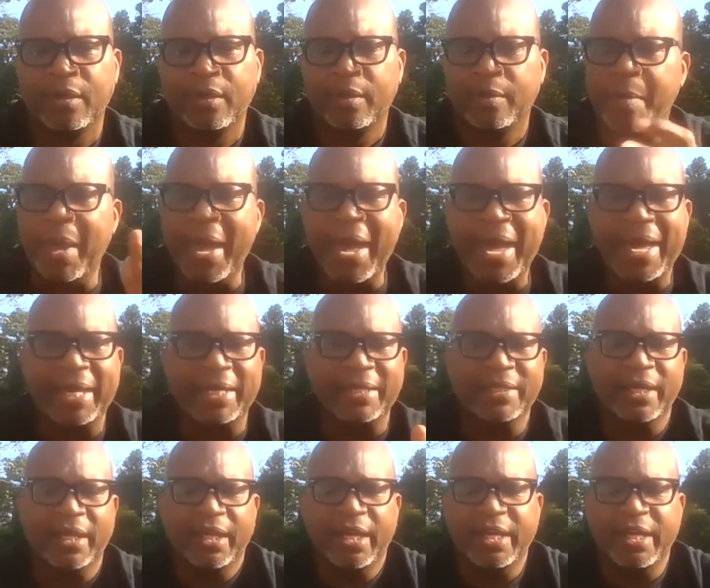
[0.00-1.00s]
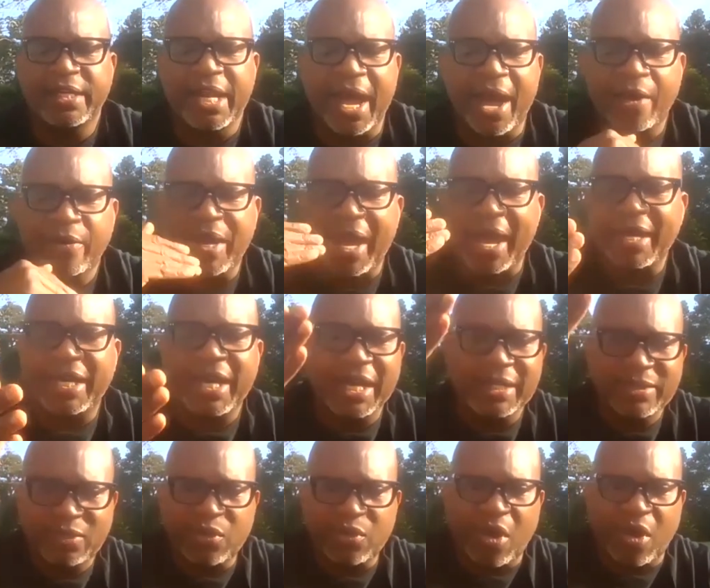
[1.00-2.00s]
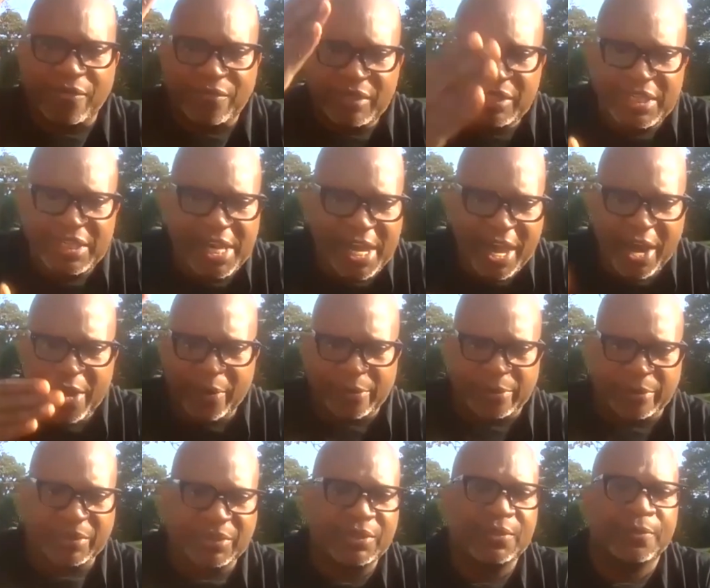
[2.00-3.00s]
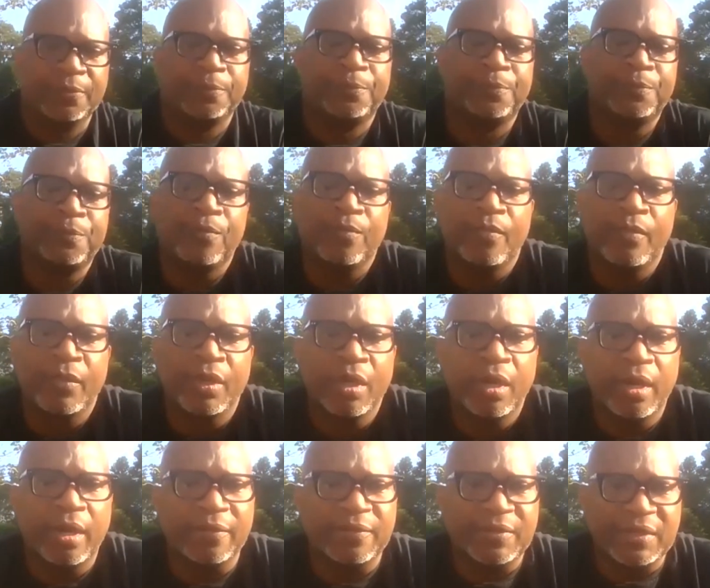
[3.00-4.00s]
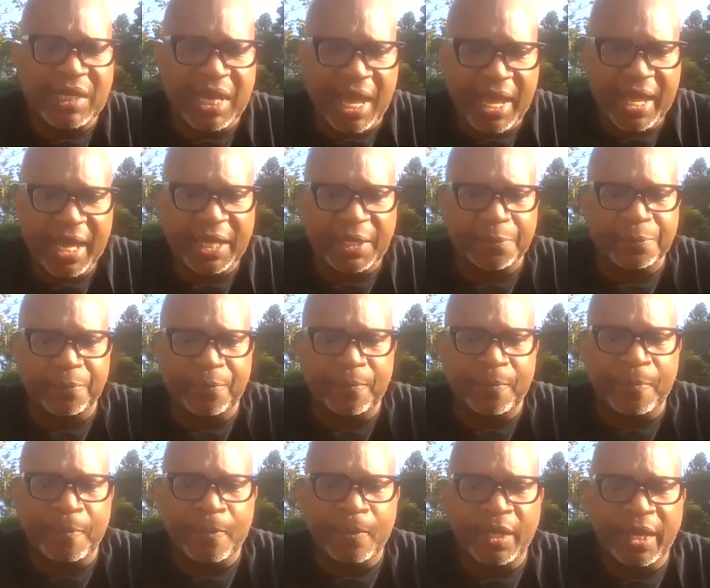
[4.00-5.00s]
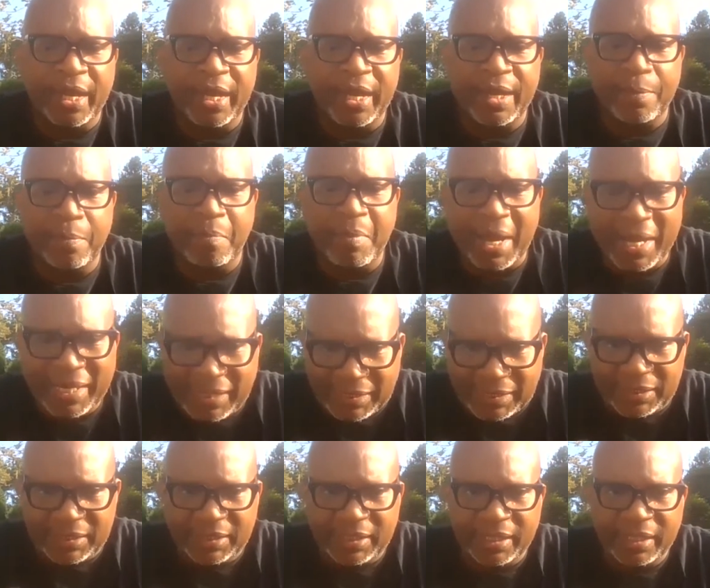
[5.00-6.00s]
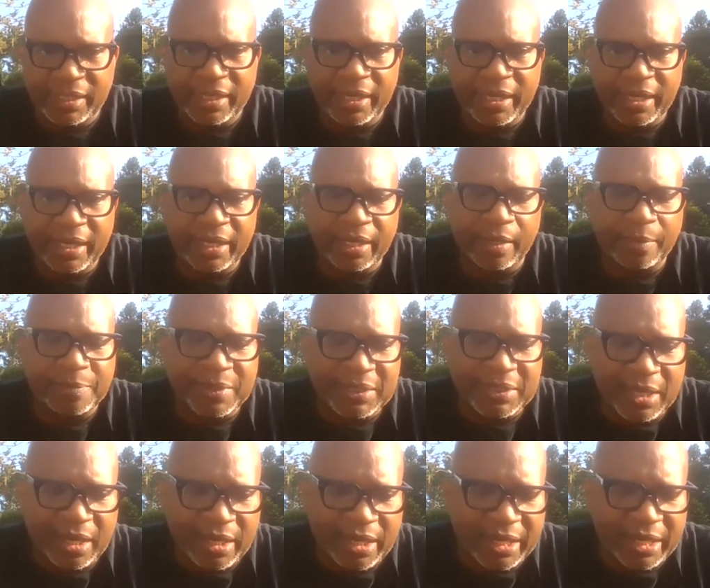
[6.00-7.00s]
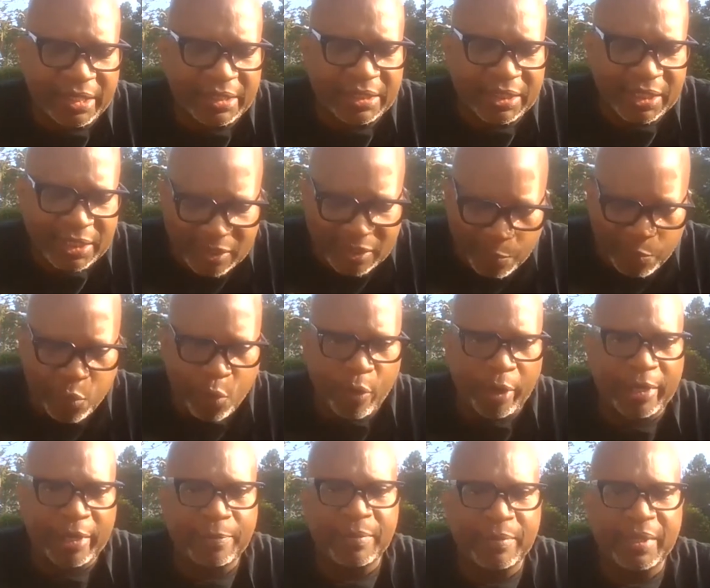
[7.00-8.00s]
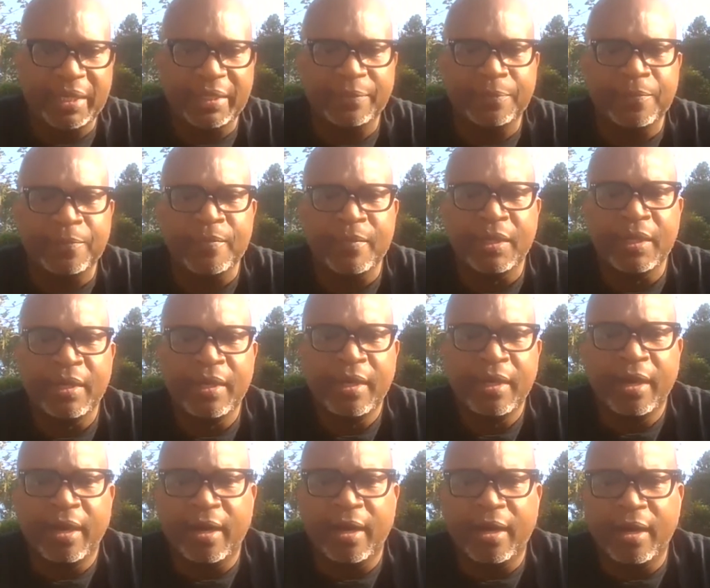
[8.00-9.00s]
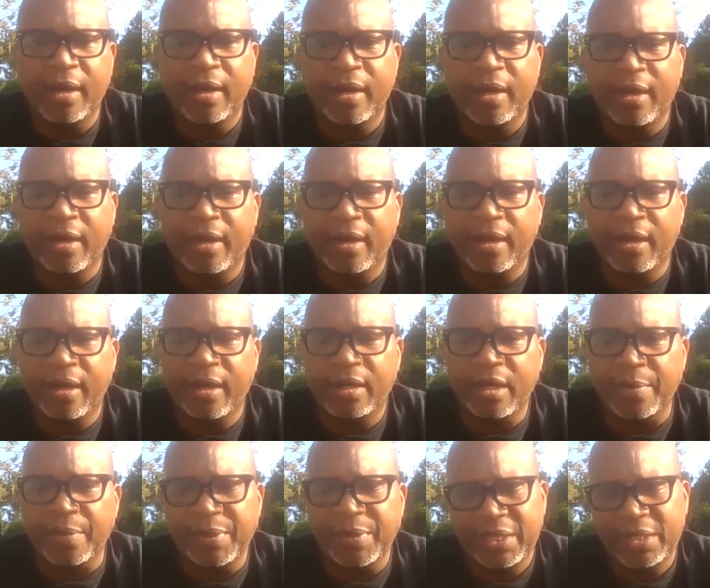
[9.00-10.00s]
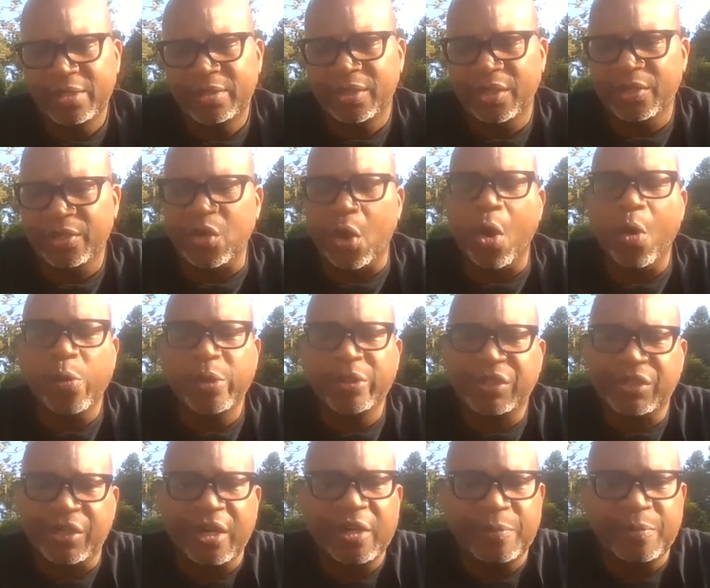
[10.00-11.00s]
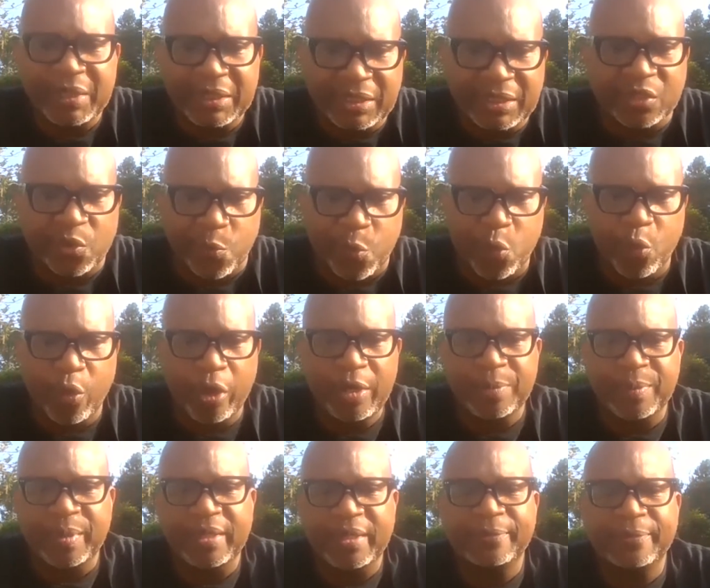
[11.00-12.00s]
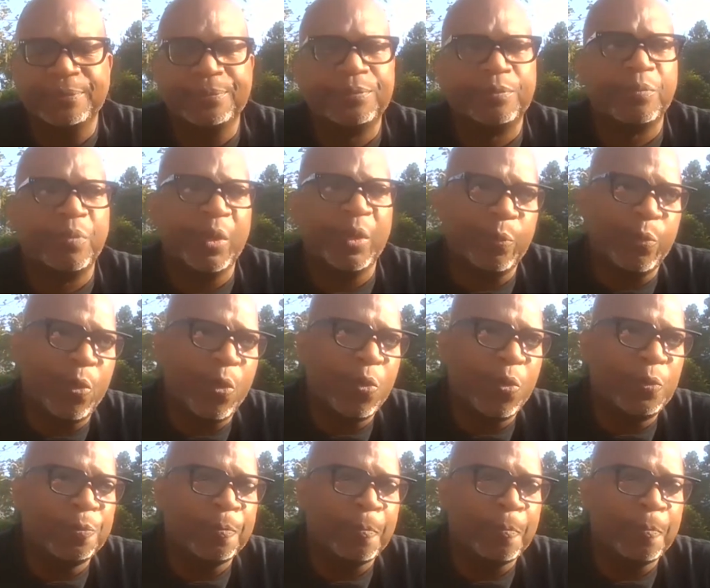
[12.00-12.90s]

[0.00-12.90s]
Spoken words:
man, and now that cuts off years of time and money and ups and disappointment. I mean, there's always going to be disappointment. People,